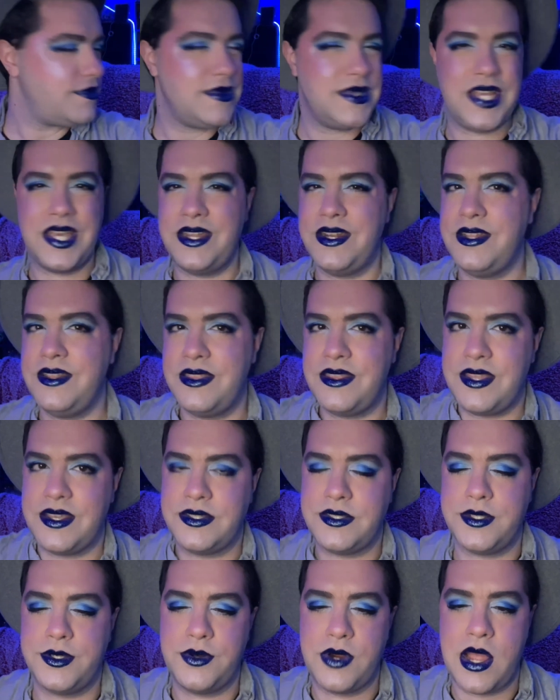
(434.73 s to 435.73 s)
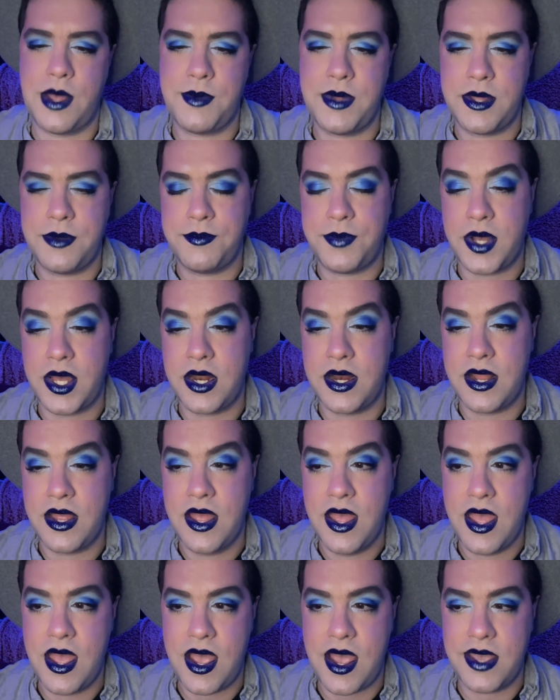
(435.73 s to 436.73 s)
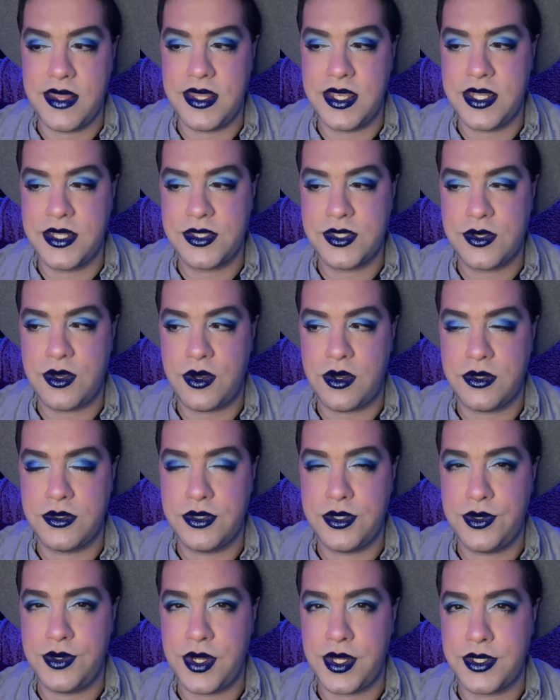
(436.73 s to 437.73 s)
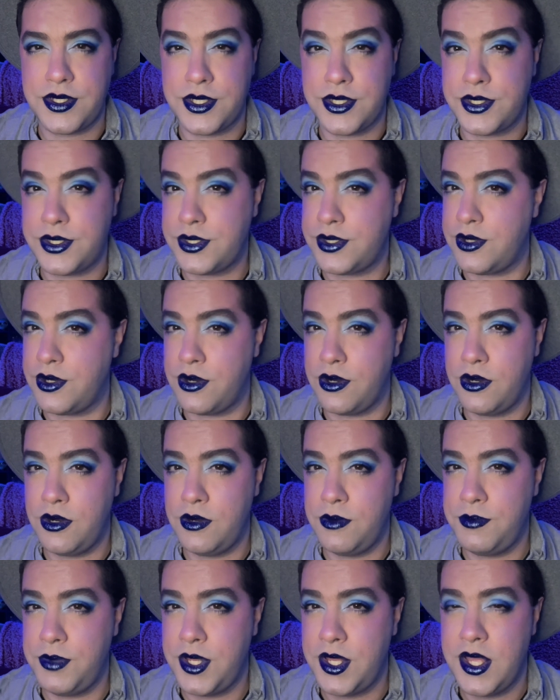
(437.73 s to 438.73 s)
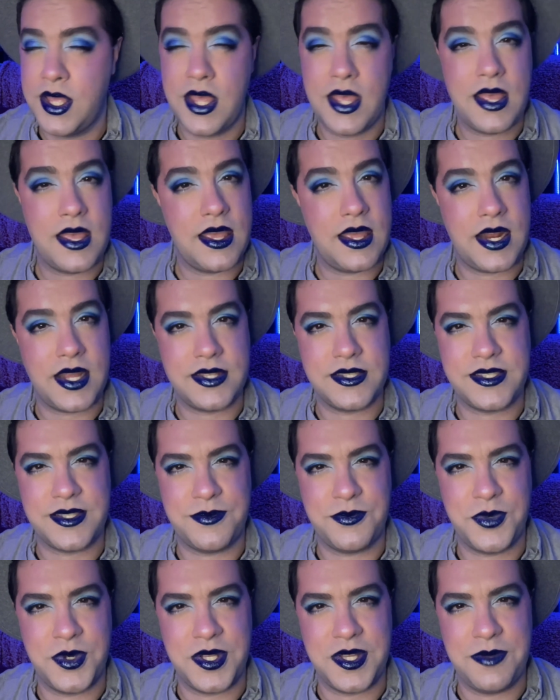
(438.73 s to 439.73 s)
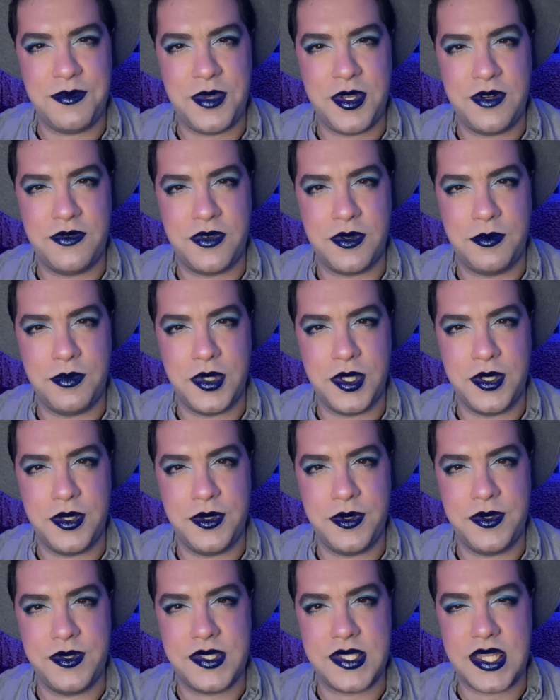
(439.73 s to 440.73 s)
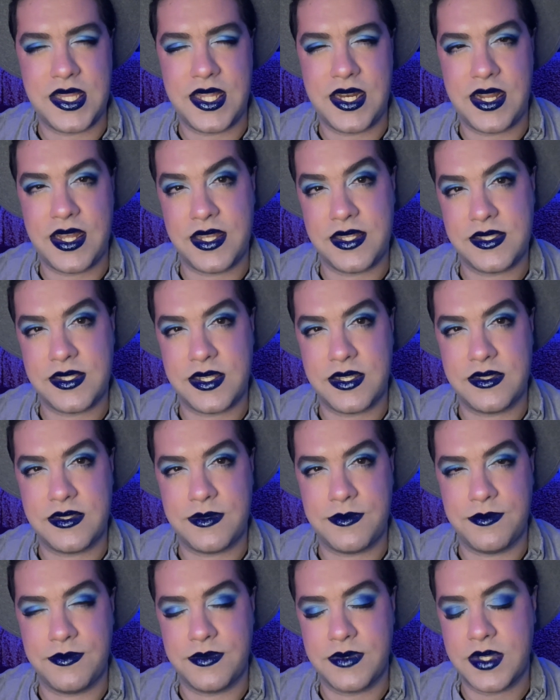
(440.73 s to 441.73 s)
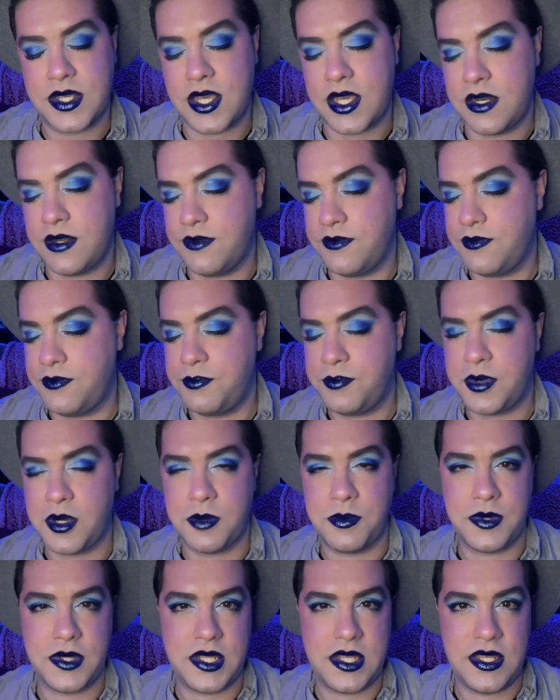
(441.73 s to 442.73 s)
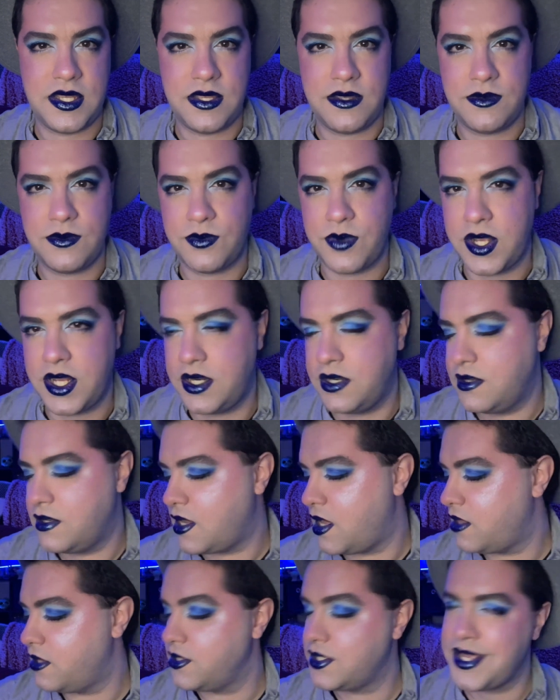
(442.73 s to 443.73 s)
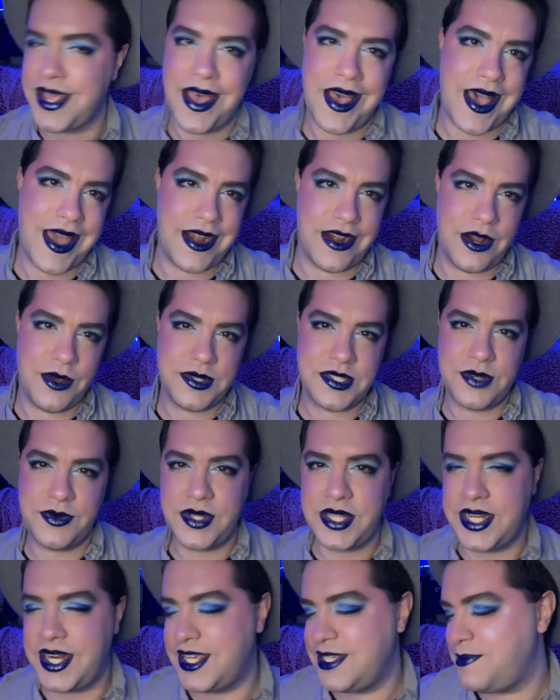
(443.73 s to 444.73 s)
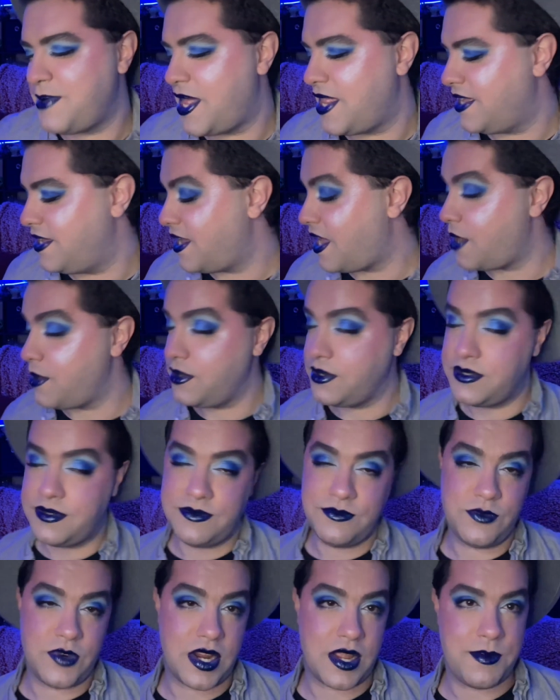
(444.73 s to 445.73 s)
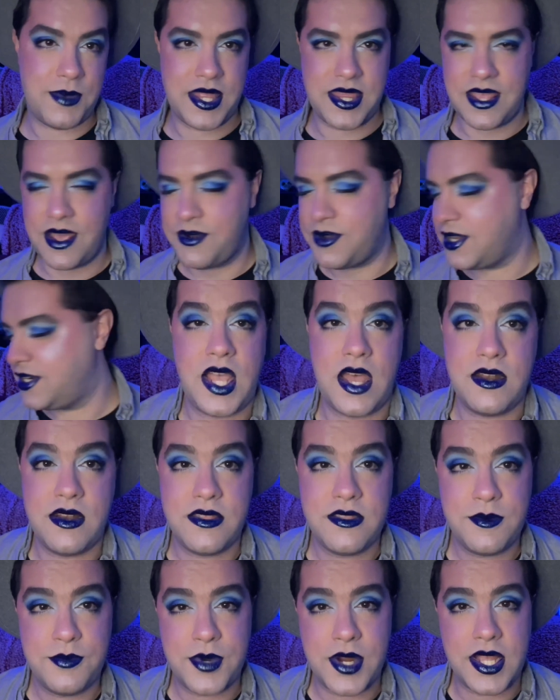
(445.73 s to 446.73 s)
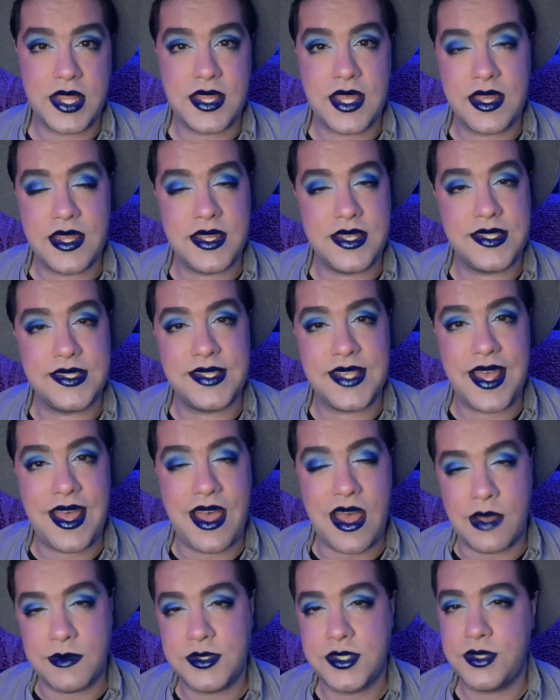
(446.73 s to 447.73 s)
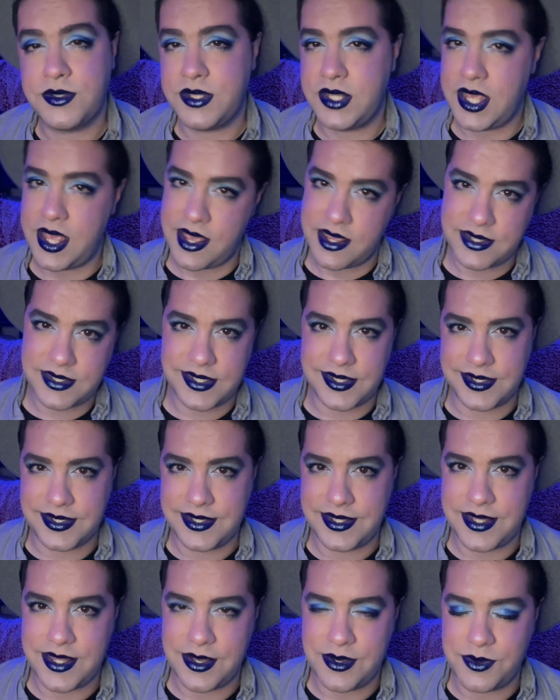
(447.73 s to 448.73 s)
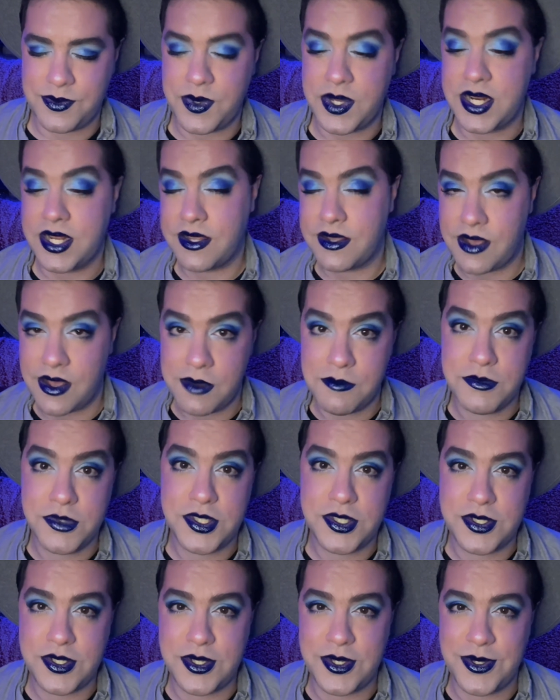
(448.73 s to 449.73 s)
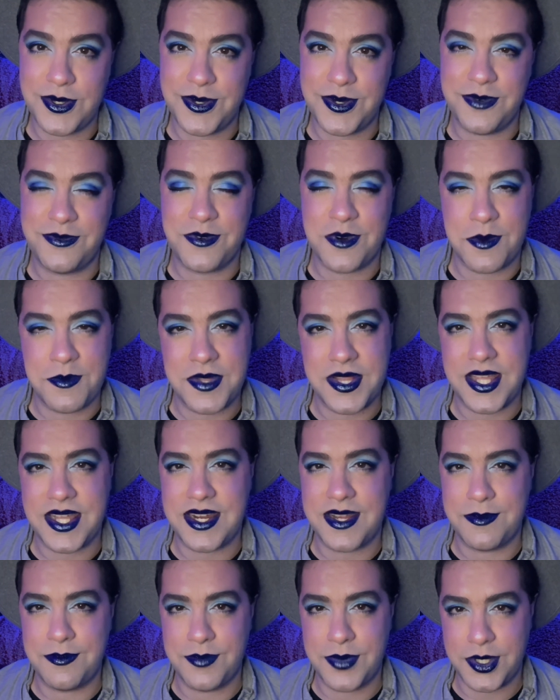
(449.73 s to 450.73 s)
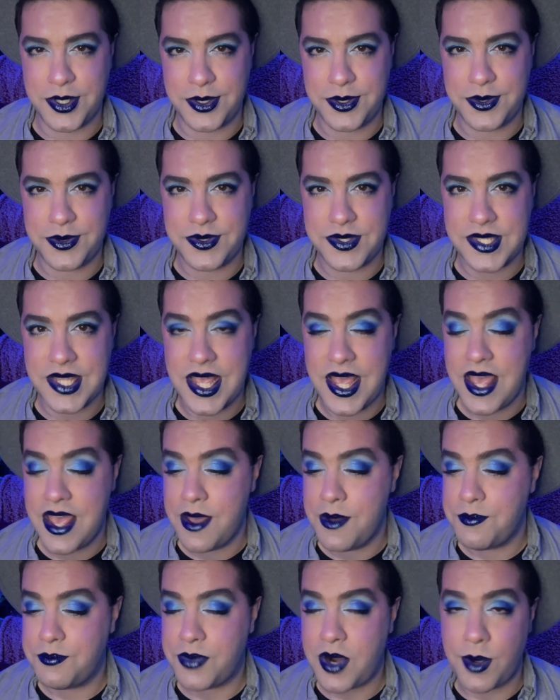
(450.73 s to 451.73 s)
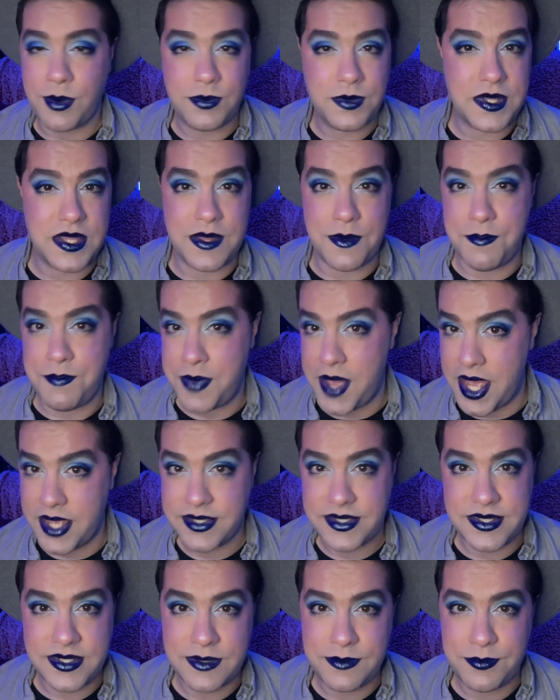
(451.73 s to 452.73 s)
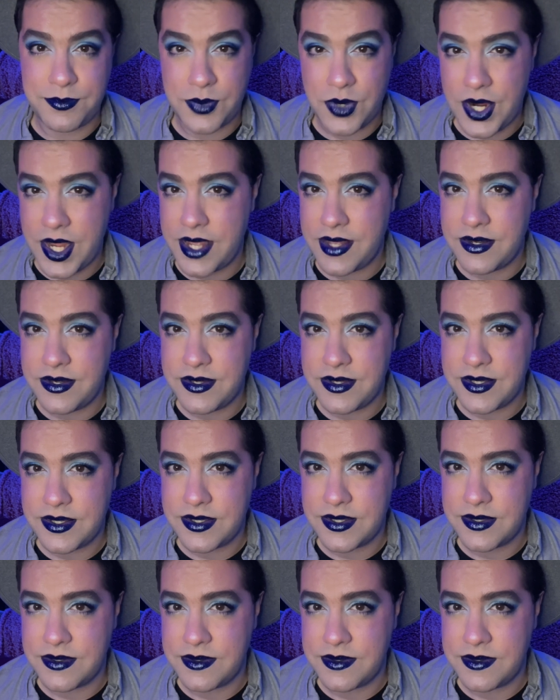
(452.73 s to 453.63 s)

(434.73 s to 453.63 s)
I didn't think to grab it, but I think it's called Do Not Disturb. It has some really beautiful blues, and then it has like some kind of purpley red colors. I don't know, it's a really nice palette. I would recommend that one. Another brand that is absolutely excellent though when it comes to formulating blues, probably the best brand